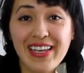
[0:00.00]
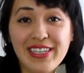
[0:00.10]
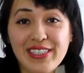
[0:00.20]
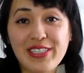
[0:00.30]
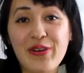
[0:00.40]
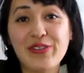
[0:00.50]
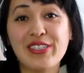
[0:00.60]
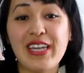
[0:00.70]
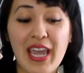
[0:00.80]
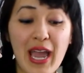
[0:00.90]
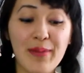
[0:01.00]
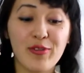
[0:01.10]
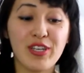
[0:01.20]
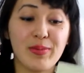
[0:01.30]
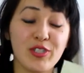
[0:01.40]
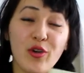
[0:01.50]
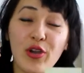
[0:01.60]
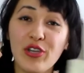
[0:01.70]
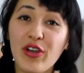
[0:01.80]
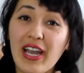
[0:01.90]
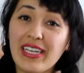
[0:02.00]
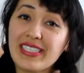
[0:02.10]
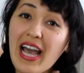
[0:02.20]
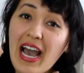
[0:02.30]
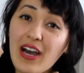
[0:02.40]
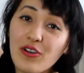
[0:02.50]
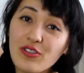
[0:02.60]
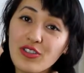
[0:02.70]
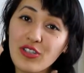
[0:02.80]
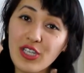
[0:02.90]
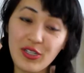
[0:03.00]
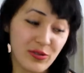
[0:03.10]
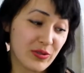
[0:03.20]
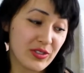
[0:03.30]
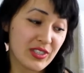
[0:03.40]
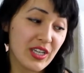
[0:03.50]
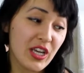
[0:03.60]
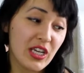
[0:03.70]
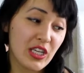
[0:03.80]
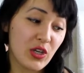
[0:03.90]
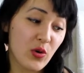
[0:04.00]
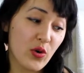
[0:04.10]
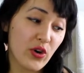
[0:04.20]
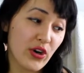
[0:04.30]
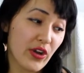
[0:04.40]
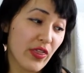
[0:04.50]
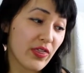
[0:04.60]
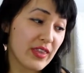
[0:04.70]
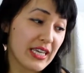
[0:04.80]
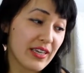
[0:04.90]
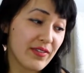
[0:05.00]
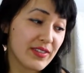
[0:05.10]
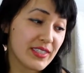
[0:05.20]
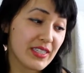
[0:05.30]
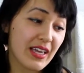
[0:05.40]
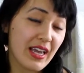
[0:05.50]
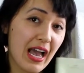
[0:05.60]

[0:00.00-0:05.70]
So today I'm going to be showing you guys how to use your Thieves